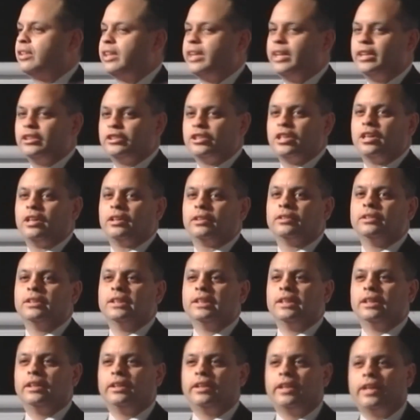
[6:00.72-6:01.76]
on the hedgehog.
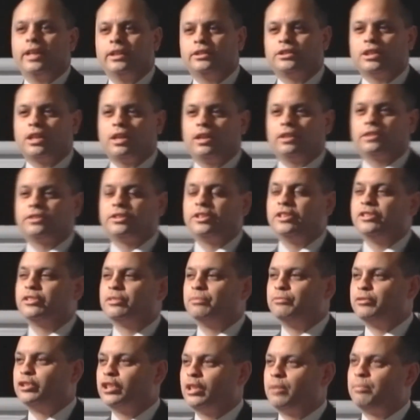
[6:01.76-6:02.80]
And the hedgehog
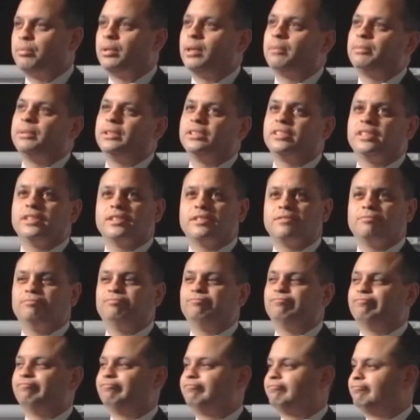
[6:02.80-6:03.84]
sees him jump up, and he
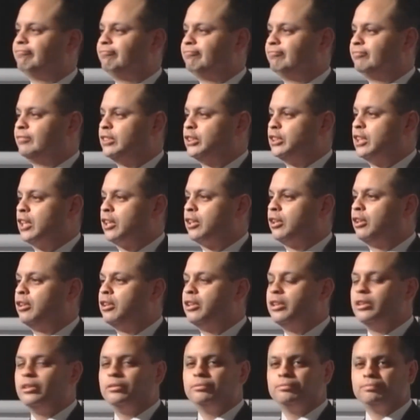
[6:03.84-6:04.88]
says, it's not going
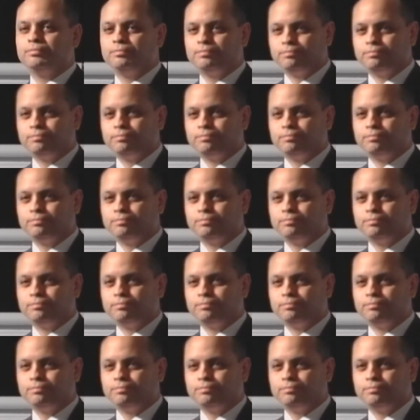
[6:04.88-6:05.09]
to learn.